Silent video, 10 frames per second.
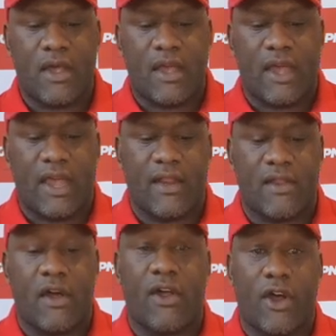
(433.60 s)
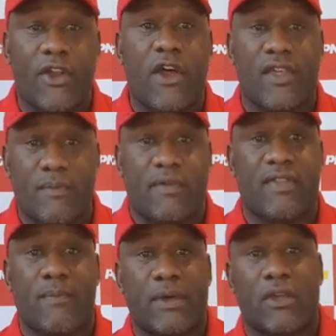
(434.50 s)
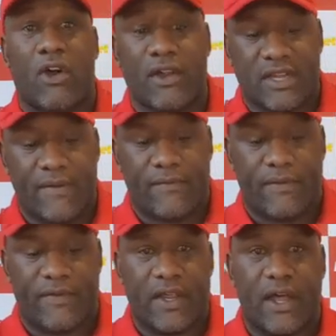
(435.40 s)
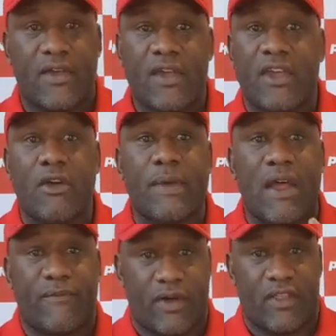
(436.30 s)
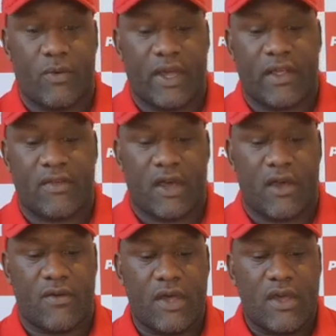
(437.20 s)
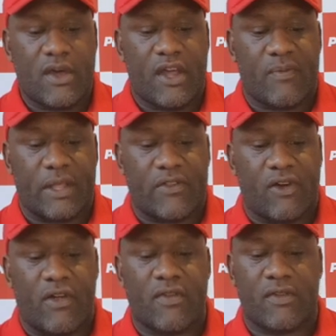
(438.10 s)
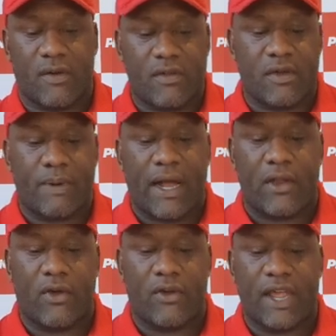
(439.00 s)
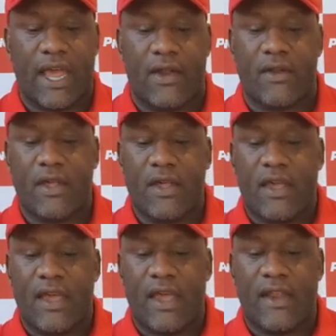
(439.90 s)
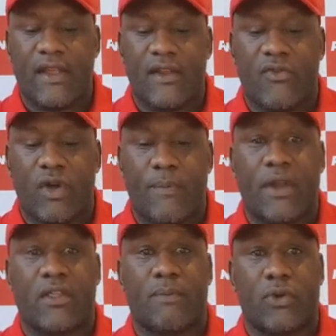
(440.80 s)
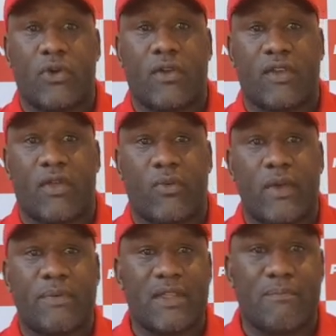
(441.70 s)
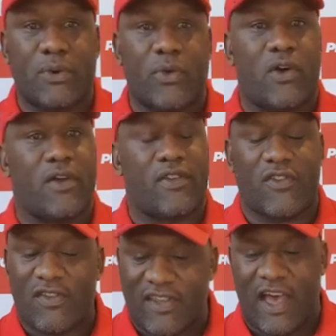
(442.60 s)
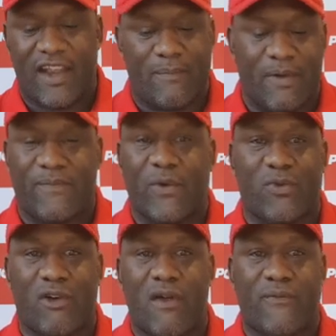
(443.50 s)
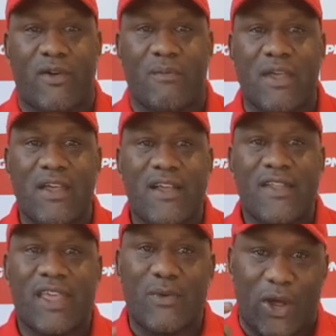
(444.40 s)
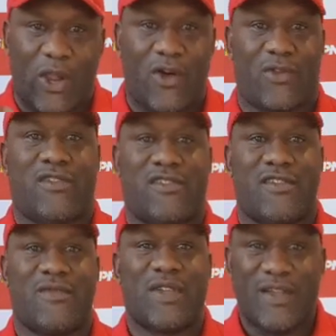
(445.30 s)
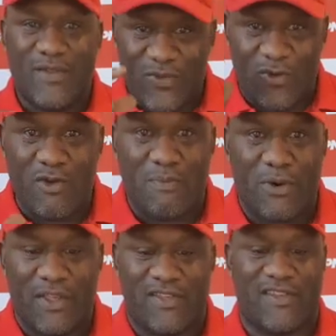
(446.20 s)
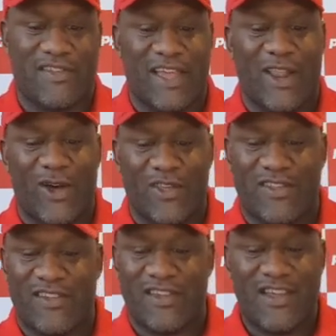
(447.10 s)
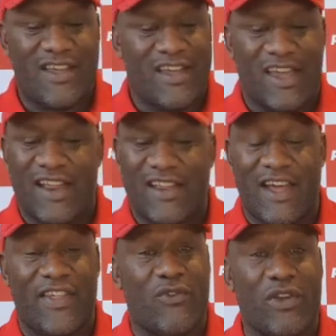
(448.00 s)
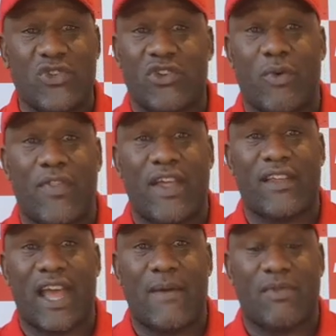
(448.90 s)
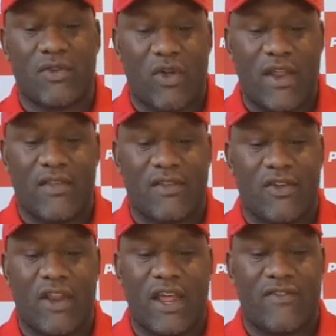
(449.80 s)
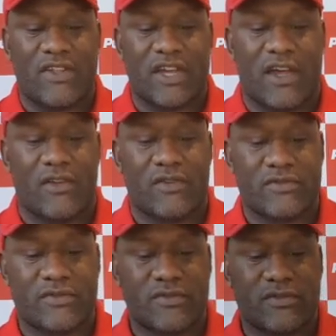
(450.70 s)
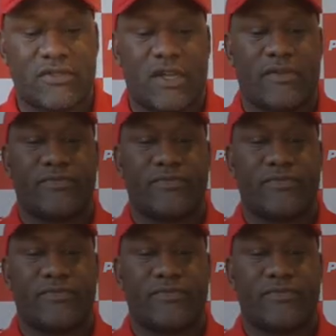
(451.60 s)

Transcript: And I know they're missing that big guy, David Fafita. He'll be out for another week. So I expect the Titans to buckle on down and to rip into the Bulldogs this week. But the Bulldogs, you just can't help but feel sorry for them. They were close. 2 points they lost, and they really should have won that game. The Raiders got out of a jail. Yeah.